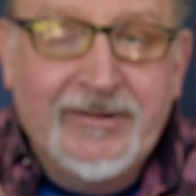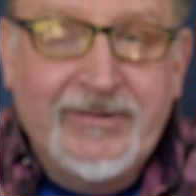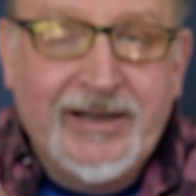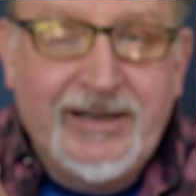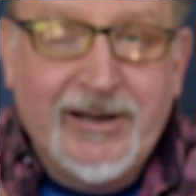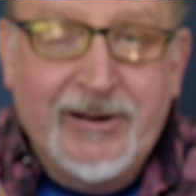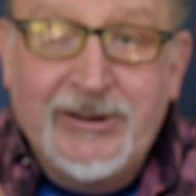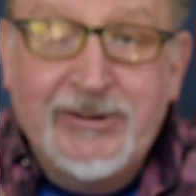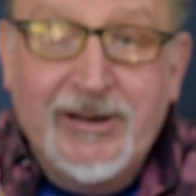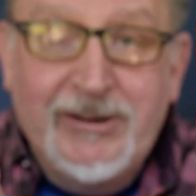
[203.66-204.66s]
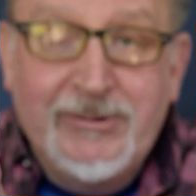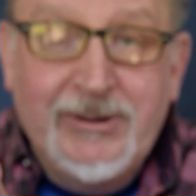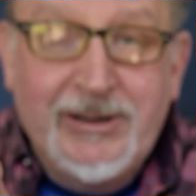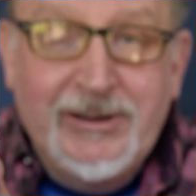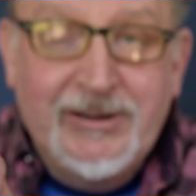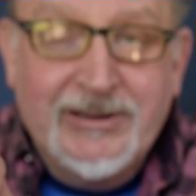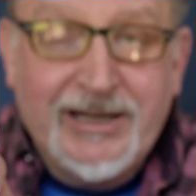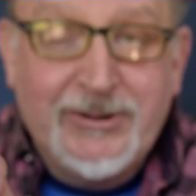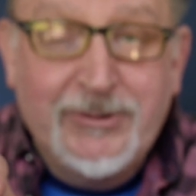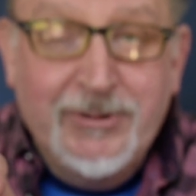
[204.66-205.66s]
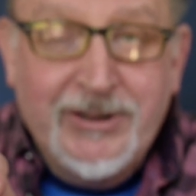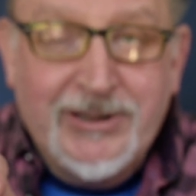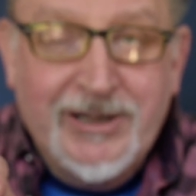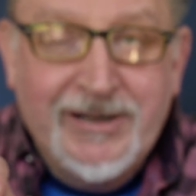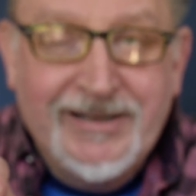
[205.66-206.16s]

There you go. Are you, is that good, Chris?